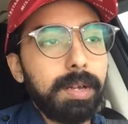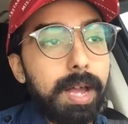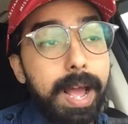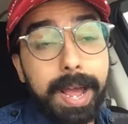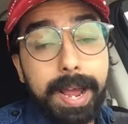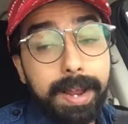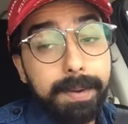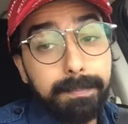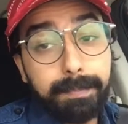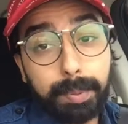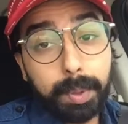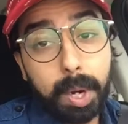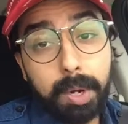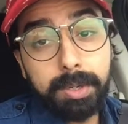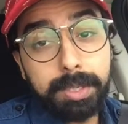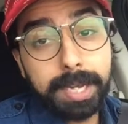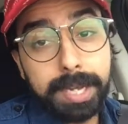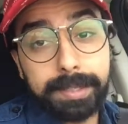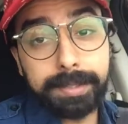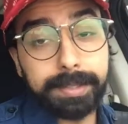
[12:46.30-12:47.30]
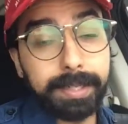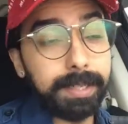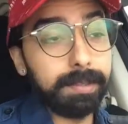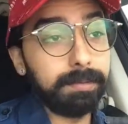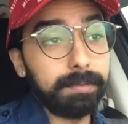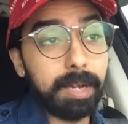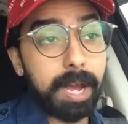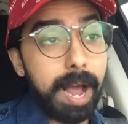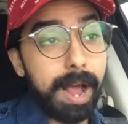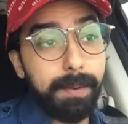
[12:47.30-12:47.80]
and protest it.
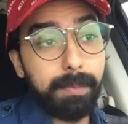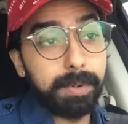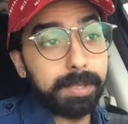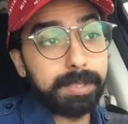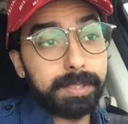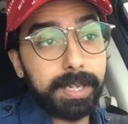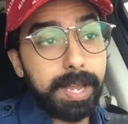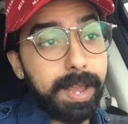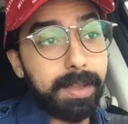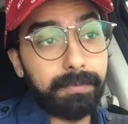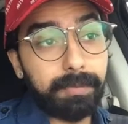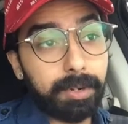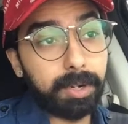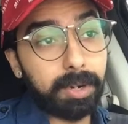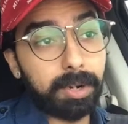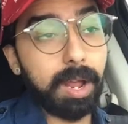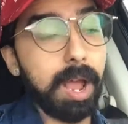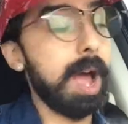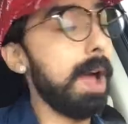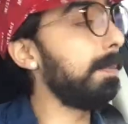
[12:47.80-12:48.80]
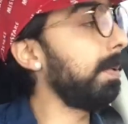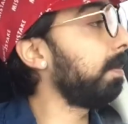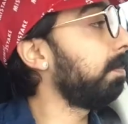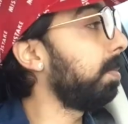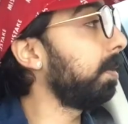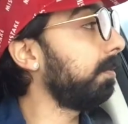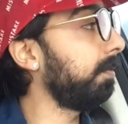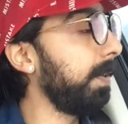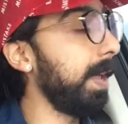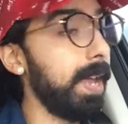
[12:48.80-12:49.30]
I would say if you're a
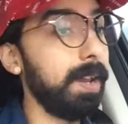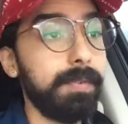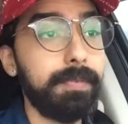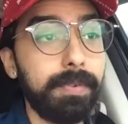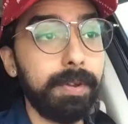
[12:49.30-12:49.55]
comic book fan,